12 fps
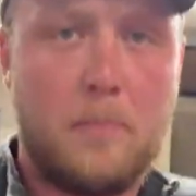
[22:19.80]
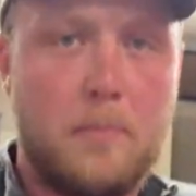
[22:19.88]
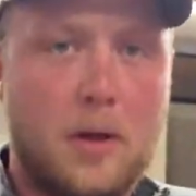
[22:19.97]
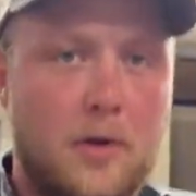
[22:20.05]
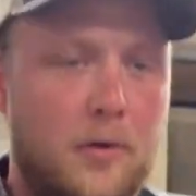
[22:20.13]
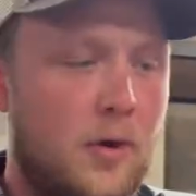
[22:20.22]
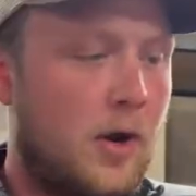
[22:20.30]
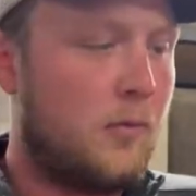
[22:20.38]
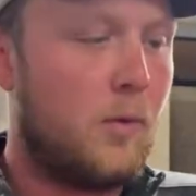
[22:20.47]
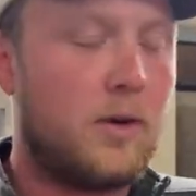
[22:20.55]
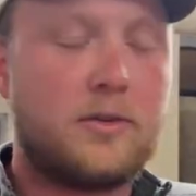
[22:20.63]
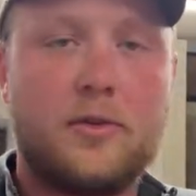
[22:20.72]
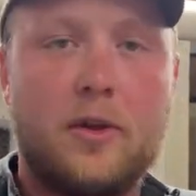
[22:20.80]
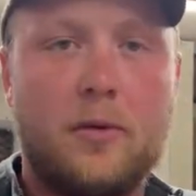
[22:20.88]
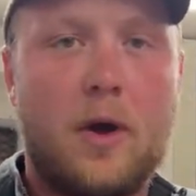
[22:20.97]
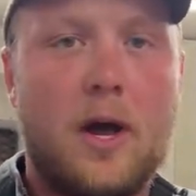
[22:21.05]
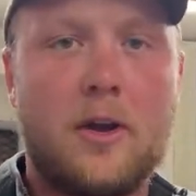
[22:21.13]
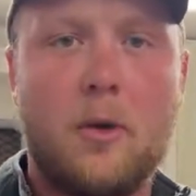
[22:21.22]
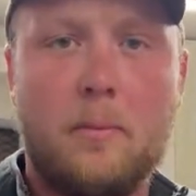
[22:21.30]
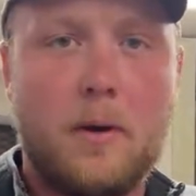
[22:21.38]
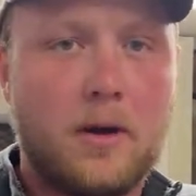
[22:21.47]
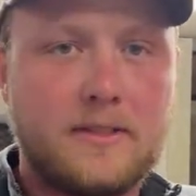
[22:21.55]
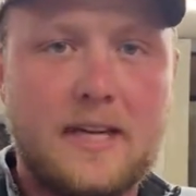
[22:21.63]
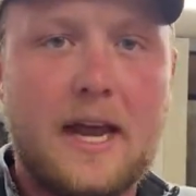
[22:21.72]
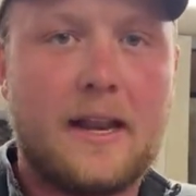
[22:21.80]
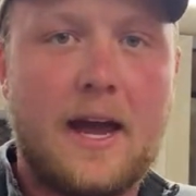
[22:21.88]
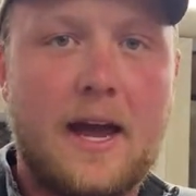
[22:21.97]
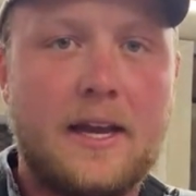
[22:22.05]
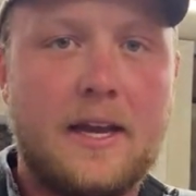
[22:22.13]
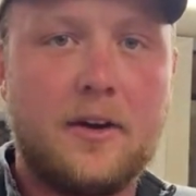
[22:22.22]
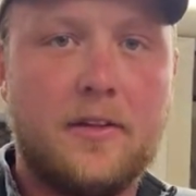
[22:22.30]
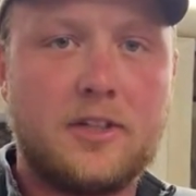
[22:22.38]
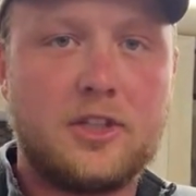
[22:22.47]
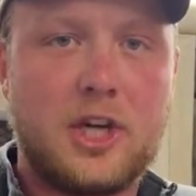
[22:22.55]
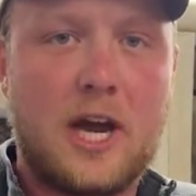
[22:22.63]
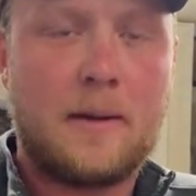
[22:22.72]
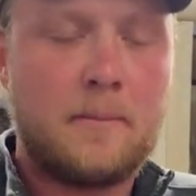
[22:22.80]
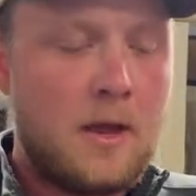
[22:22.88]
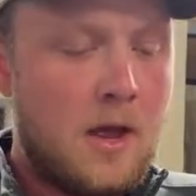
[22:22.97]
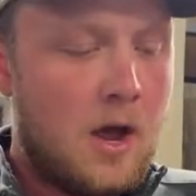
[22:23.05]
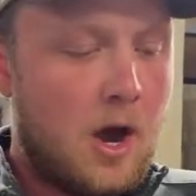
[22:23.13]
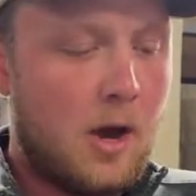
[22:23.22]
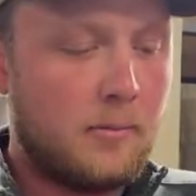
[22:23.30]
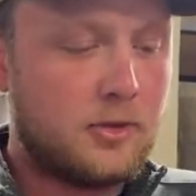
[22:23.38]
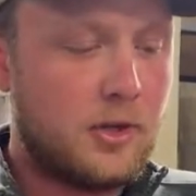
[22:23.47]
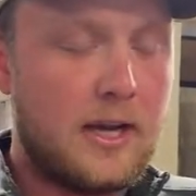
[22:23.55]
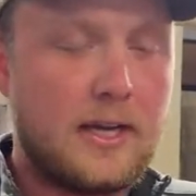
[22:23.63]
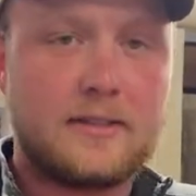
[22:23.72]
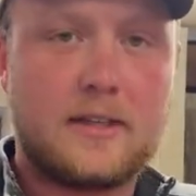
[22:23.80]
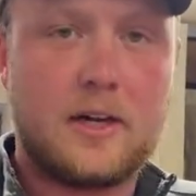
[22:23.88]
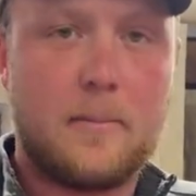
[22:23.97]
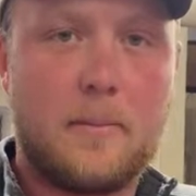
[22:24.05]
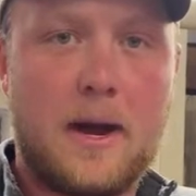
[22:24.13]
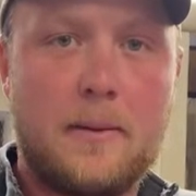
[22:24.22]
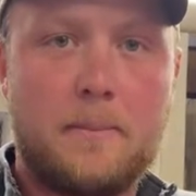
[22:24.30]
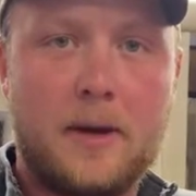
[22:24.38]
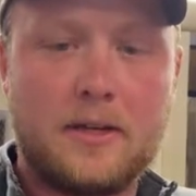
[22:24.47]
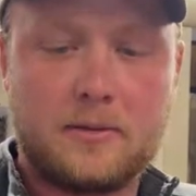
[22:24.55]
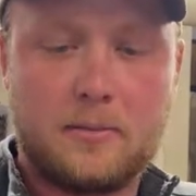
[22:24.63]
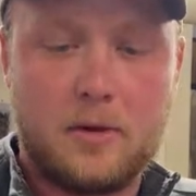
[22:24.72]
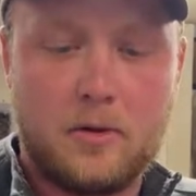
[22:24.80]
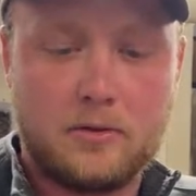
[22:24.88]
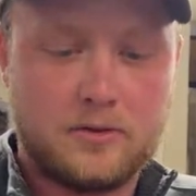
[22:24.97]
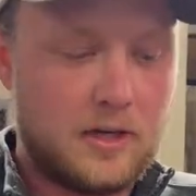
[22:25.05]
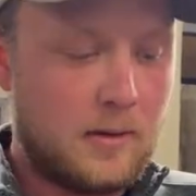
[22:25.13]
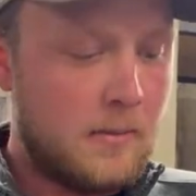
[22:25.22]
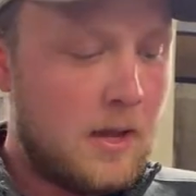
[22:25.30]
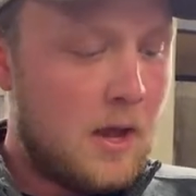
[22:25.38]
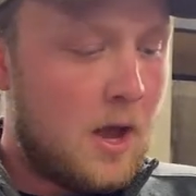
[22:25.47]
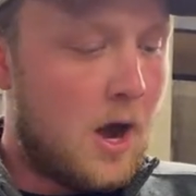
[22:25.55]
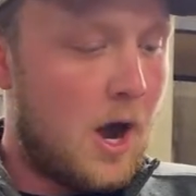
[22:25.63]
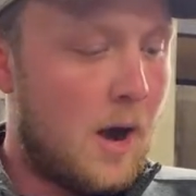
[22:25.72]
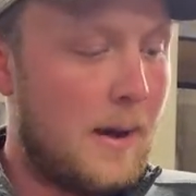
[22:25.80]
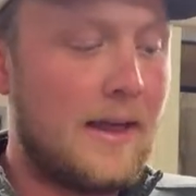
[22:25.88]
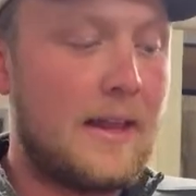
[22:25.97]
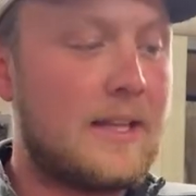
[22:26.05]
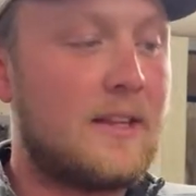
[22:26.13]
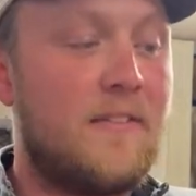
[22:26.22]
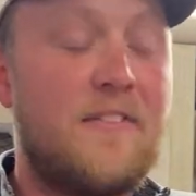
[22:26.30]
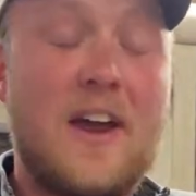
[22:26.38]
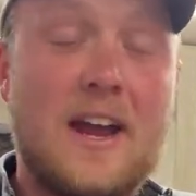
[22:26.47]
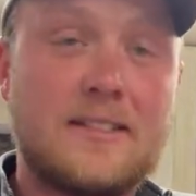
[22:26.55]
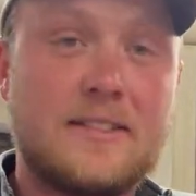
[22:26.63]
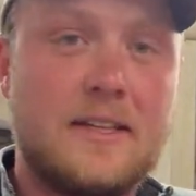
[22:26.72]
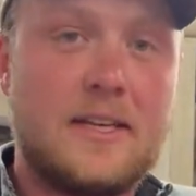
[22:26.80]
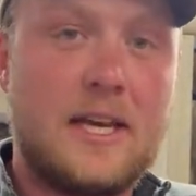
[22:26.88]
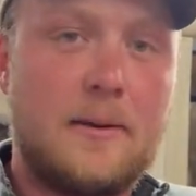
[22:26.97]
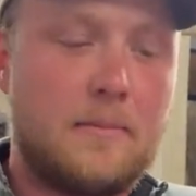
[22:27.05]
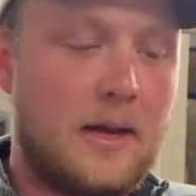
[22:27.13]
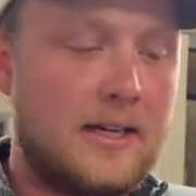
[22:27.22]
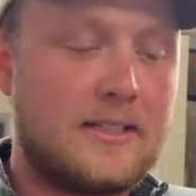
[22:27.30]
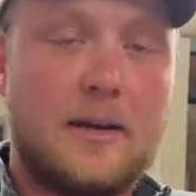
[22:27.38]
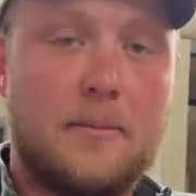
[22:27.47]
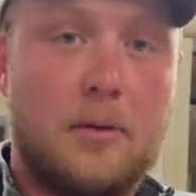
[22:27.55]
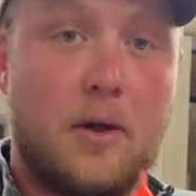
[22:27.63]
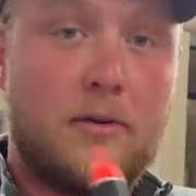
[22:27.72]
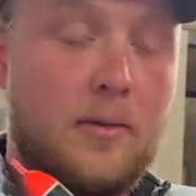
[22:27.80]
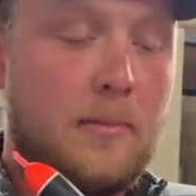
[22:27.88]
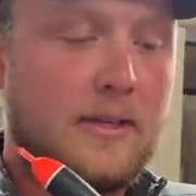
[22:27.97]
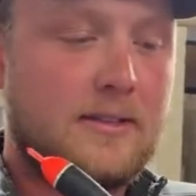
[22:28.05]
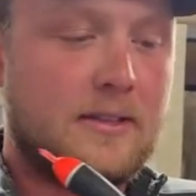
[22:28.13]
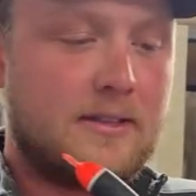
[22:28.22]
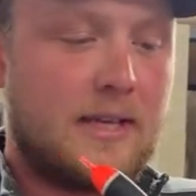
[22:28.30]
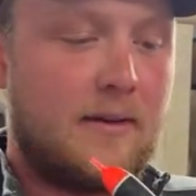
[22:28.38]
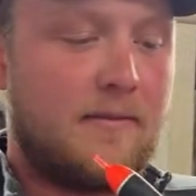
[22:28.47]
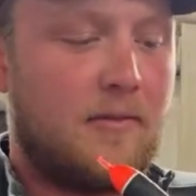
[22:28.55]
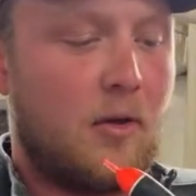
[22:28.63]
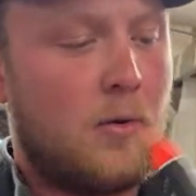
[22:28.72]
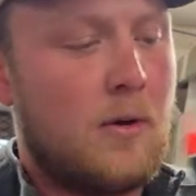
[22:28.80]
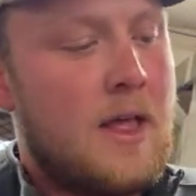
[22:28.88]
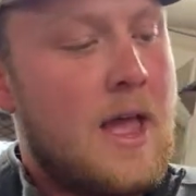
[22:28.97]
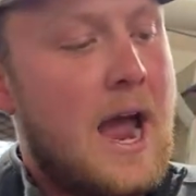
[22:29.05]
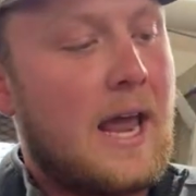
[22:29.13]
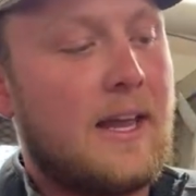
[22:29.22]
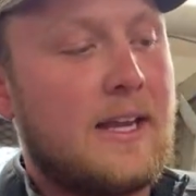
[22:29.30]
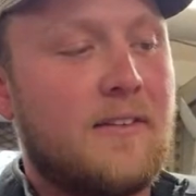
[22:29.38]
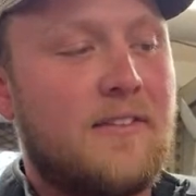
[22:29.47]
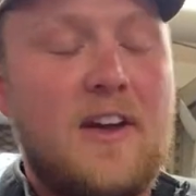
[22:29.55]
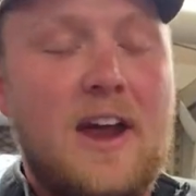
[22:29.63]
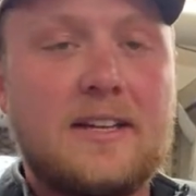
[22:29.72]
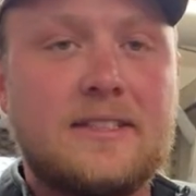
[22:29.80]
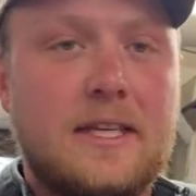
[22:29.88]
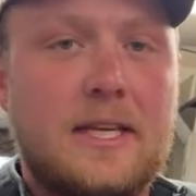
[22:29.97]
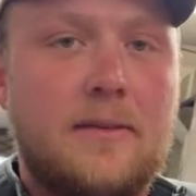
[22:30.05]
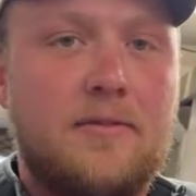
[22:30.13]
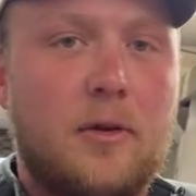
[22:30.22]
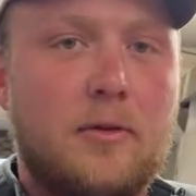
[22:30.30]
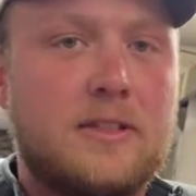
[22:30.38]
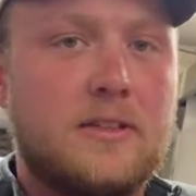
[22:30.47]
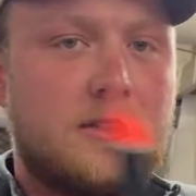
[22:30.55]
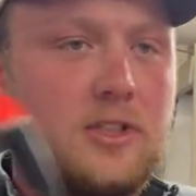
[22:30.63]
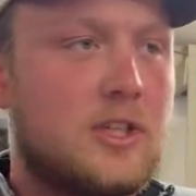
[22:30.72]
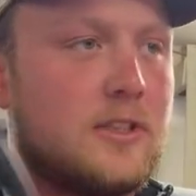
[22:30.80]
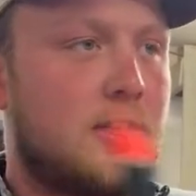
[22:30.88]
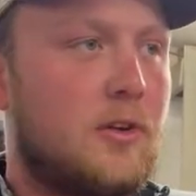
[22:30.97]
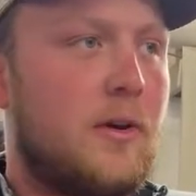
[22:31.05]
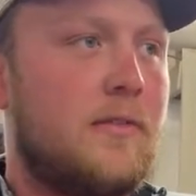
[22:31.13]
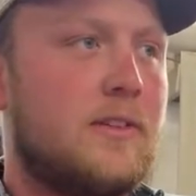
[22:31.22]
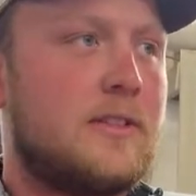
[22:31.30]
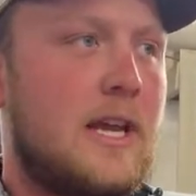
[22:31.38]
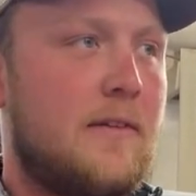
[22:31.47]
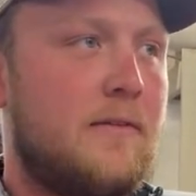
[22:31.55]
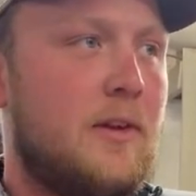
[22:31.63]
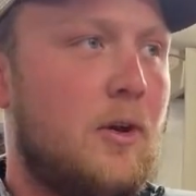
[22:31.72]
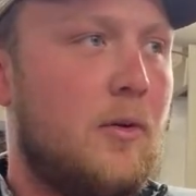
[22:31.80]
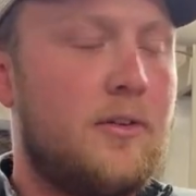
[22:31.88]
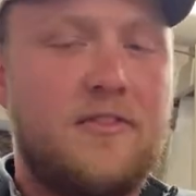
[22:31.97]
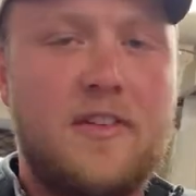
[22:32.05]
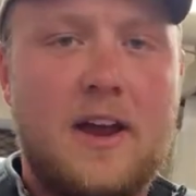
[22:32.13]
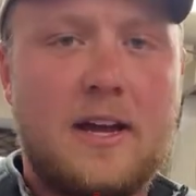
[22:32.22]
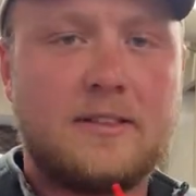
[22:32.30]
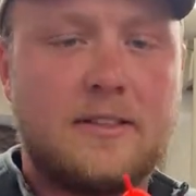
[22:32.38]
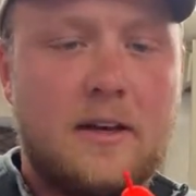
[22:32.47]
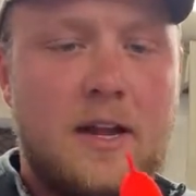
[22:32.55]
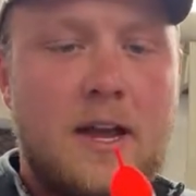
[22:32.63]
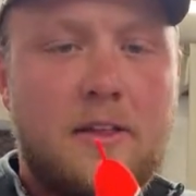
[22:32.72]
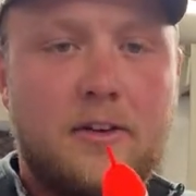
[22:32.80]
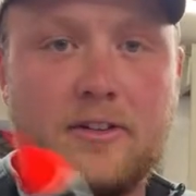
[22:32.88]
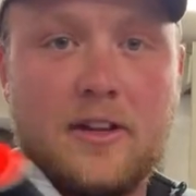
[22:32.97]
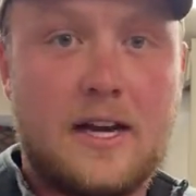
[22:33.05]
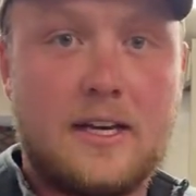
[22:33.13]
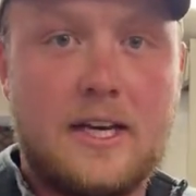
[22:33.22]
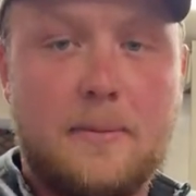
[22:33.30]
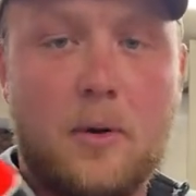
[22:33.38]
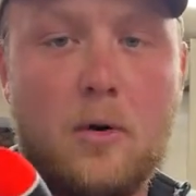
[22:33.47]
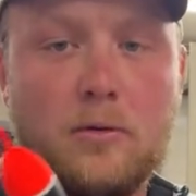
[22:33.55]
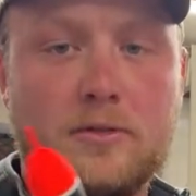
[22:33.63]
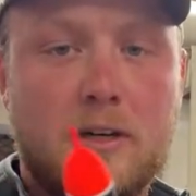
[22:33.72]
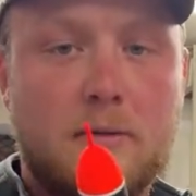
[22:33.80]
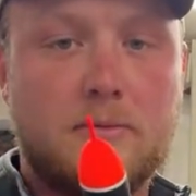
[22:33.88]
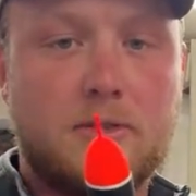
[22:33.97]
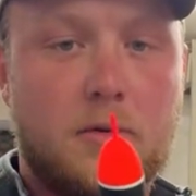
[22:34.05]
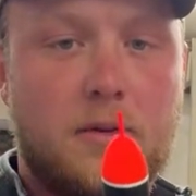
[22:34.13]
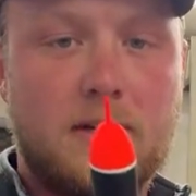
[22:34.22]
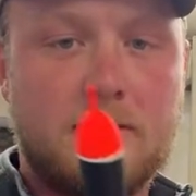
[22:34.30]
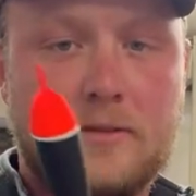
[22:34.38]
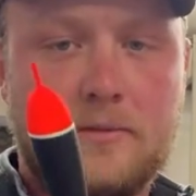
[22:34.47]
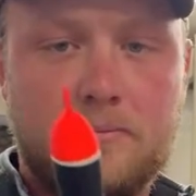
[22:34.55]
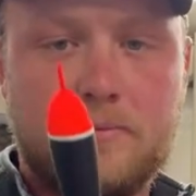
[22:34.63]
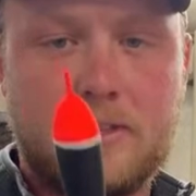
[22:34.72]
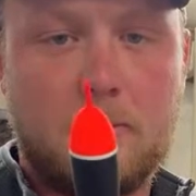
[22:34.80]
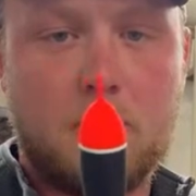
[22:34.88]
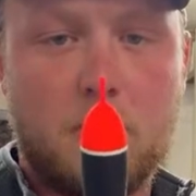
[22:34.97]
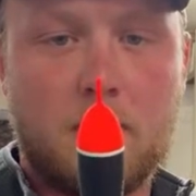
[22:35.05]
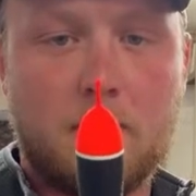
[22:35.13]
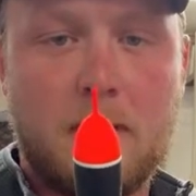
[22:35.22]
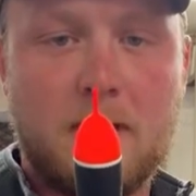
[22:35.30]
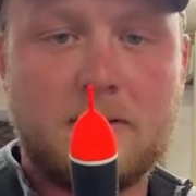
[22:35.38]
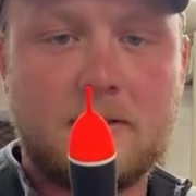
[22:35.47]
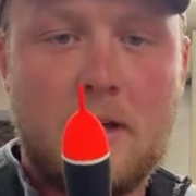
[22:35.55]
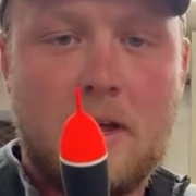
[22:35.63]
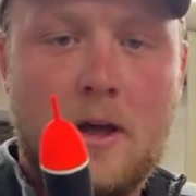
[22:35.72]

Blood Run works really well. I know Bud's got a lot here in the shop, um, so you guys can come by and pick some of those up. Um, I like the fast and deep. Like I said, Blood Run makes the same float. I like the fast and deep floats because because our rivers have you know they're fast and there's a lot of deep holes in them, so these seem to work best.